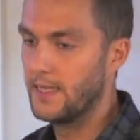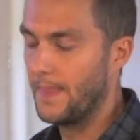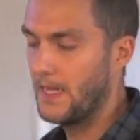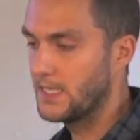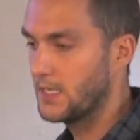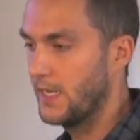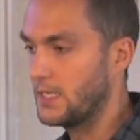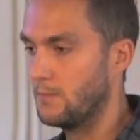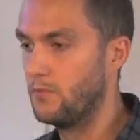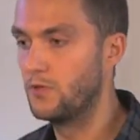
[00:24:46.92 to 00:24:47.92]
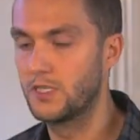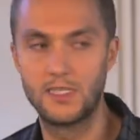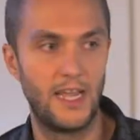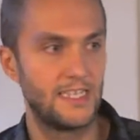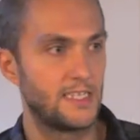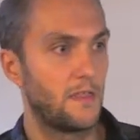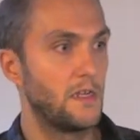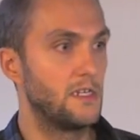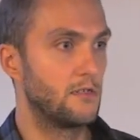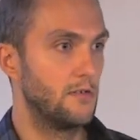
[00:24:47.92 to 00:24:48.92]
uh, does Ignite support
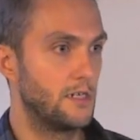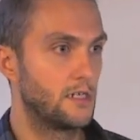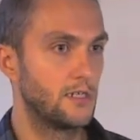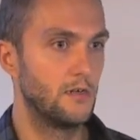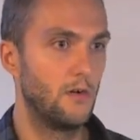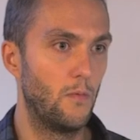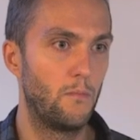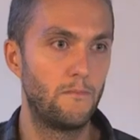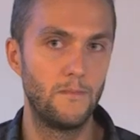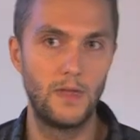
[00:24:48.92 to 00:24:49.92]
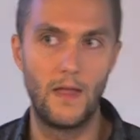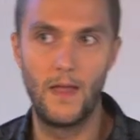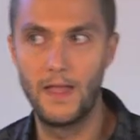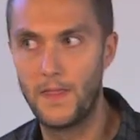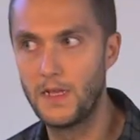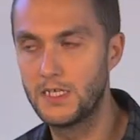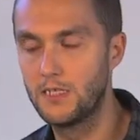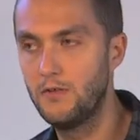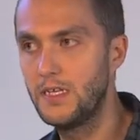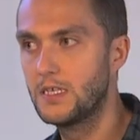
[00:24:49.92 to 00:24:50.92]
S3 storage? So there is
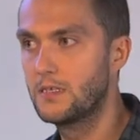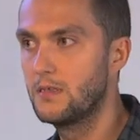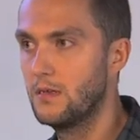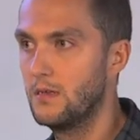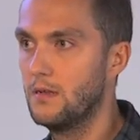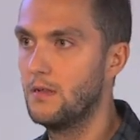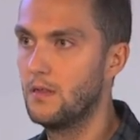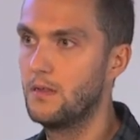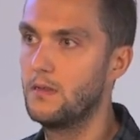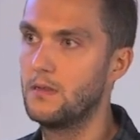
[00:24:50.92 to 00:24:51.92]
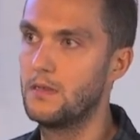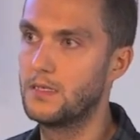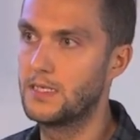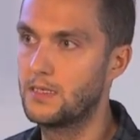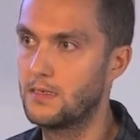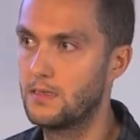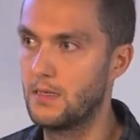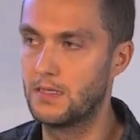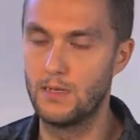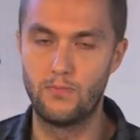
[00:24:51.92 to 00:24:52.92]
no any uh,
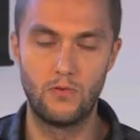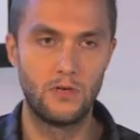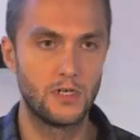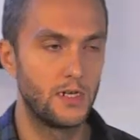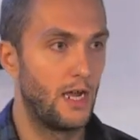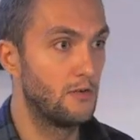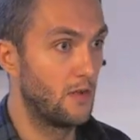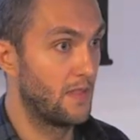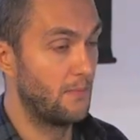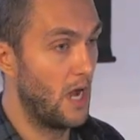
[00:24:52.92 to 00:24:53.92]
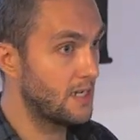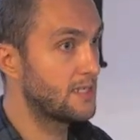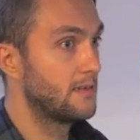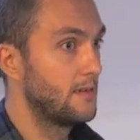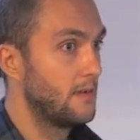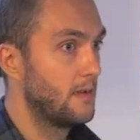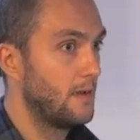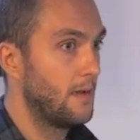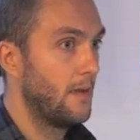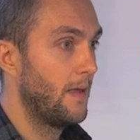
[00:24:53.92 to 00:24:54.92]
support out of the box.
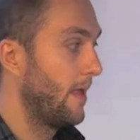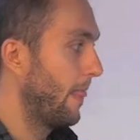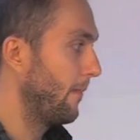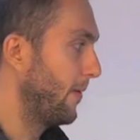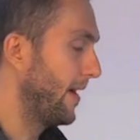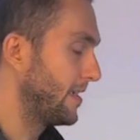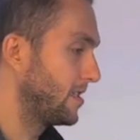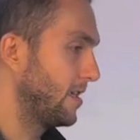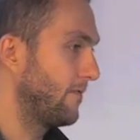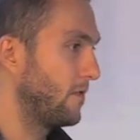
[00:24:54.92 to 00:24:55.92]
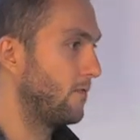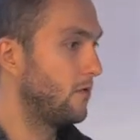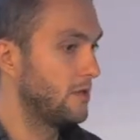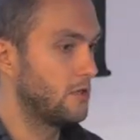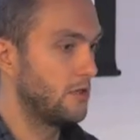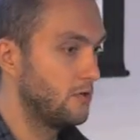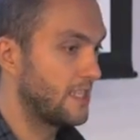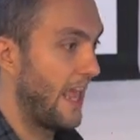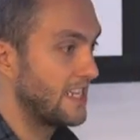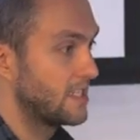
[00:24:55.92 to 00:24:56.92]
But if you want to
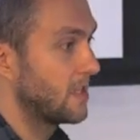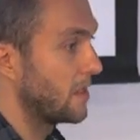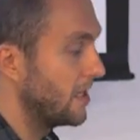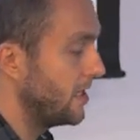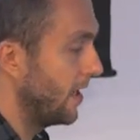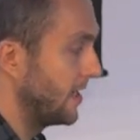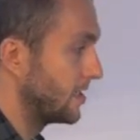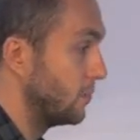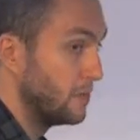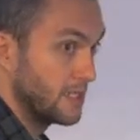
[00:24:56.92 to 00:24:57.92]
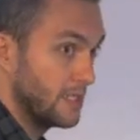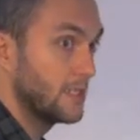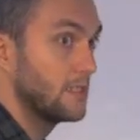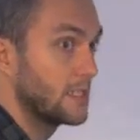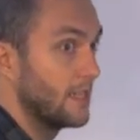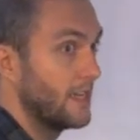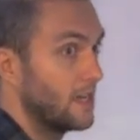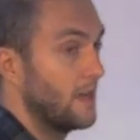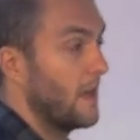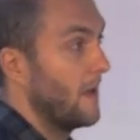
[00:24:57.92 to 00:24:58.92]
use S3 as your persistence
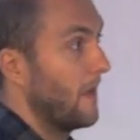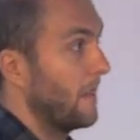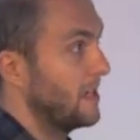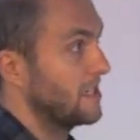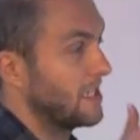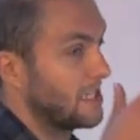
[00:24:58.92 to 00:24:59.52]
layer, there is a